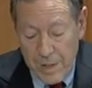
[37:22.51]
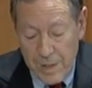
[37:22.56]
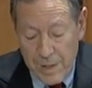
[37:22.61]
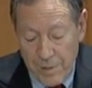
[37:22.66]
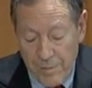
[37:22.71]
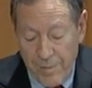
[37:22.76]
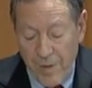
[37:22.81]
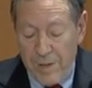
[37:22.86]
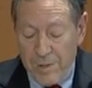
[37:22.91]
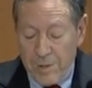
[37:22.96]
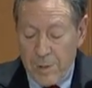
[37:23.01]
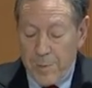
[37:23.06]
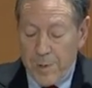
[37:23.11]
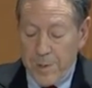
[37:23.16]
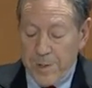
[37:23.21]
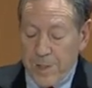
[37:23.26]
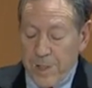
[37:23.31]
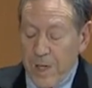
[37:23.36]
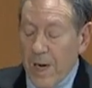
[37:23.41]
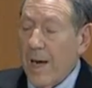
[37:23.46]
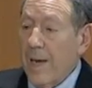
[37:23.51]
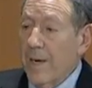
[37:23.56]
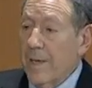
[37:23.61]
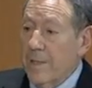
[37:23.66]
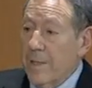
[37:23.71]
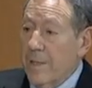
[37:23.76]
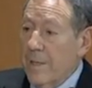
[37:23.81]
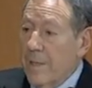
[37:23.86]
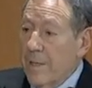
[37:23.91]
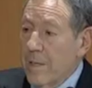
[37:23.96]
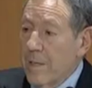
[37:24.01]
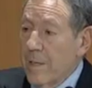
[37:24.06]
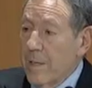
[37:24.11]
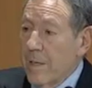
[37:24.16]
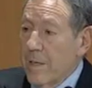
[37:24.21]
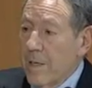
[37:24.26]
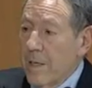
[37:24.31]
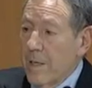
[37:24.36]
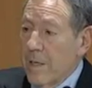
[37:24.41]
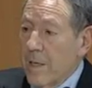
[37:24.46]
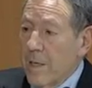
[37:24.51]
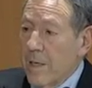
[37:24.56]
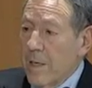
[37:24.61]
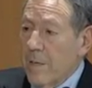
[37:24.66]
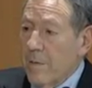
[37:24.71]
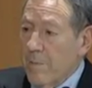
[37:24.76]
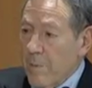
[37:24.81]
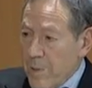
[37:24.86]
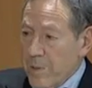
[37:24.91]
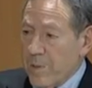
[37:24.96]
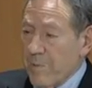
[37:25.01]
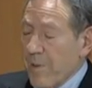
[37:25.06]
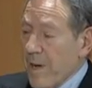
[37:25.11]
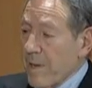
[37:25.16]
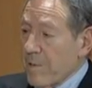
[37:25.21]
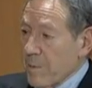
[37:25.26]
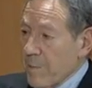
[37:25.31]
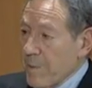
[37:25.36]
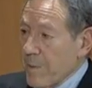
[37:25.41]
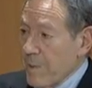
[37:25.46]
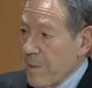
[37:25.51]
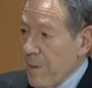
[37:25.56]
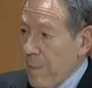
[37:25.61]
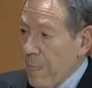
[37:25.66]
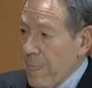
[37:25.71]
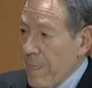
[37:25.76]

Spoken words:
the vulnerable child, the most vulnerable